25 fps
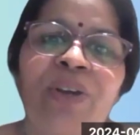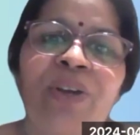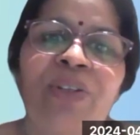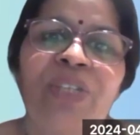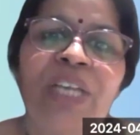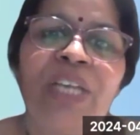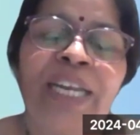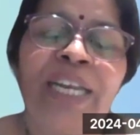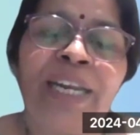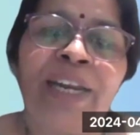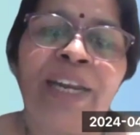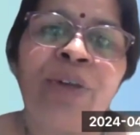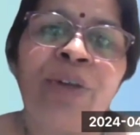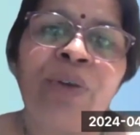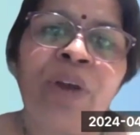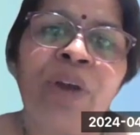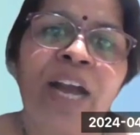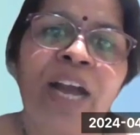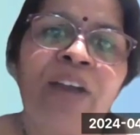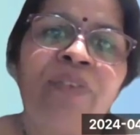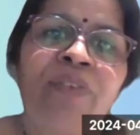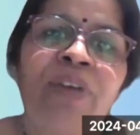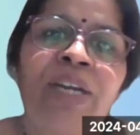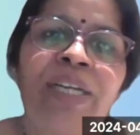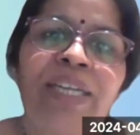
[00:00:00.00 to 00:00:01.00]
She need to
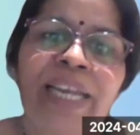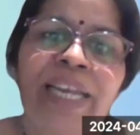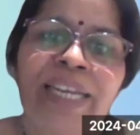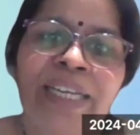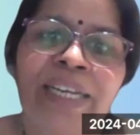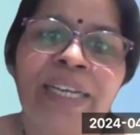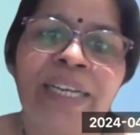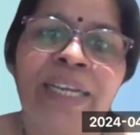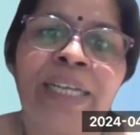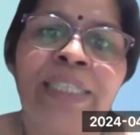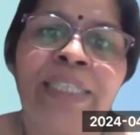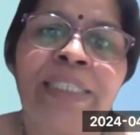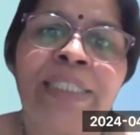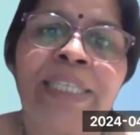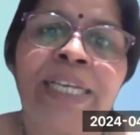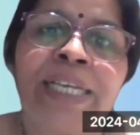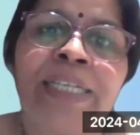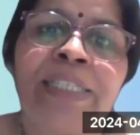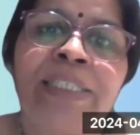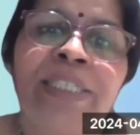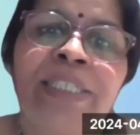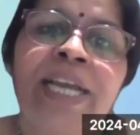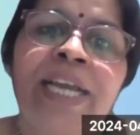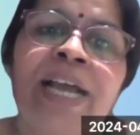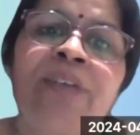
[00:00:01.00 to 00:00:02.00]
have a technical
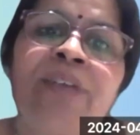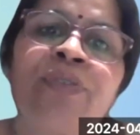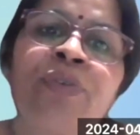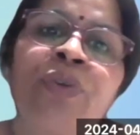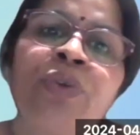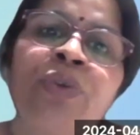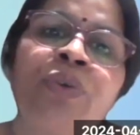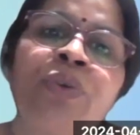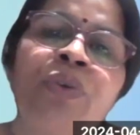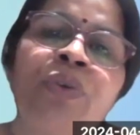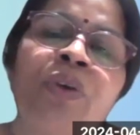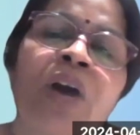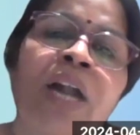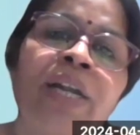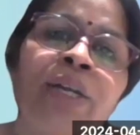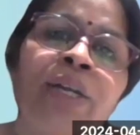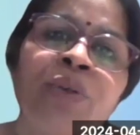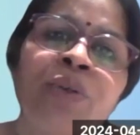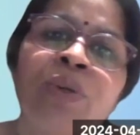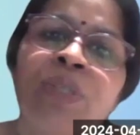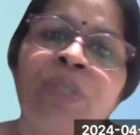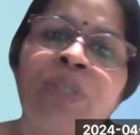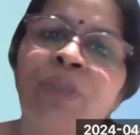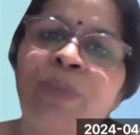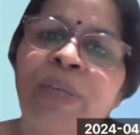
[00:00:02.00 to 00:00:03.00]
skill. She has to
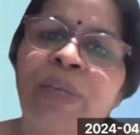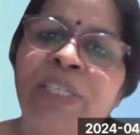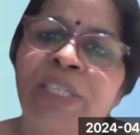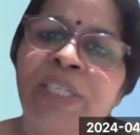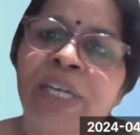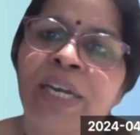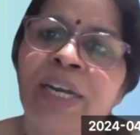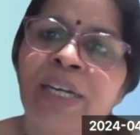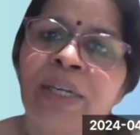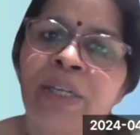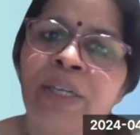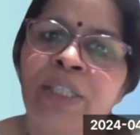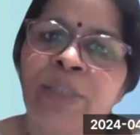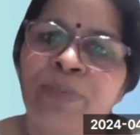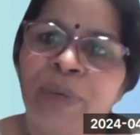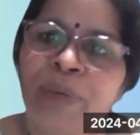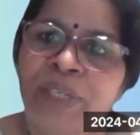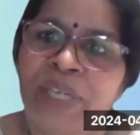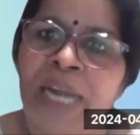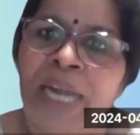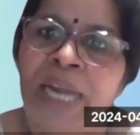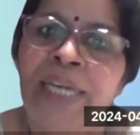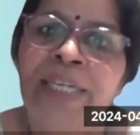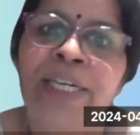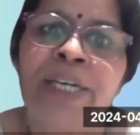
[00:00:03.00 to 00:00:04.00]
undergo
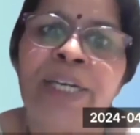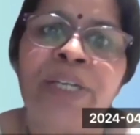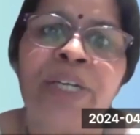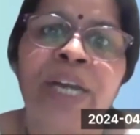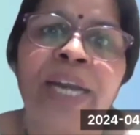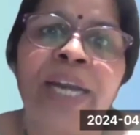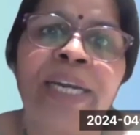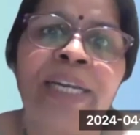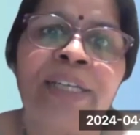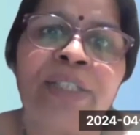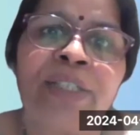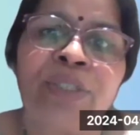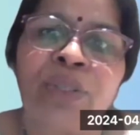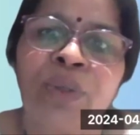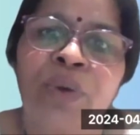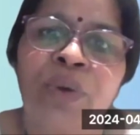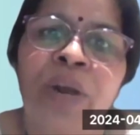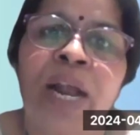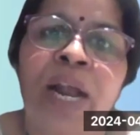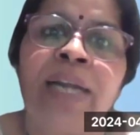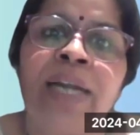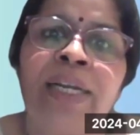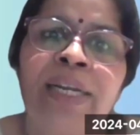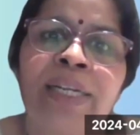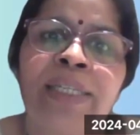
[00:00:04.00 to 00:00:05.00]
specialty trainings to
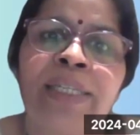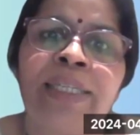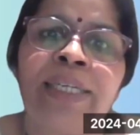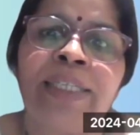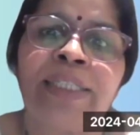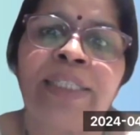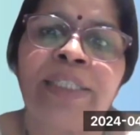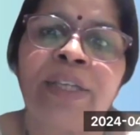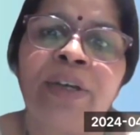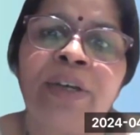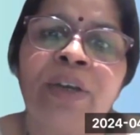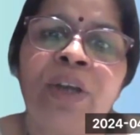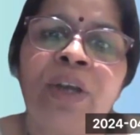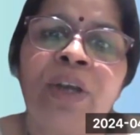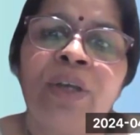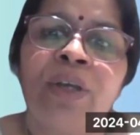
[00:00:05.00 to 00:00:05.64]
handle this.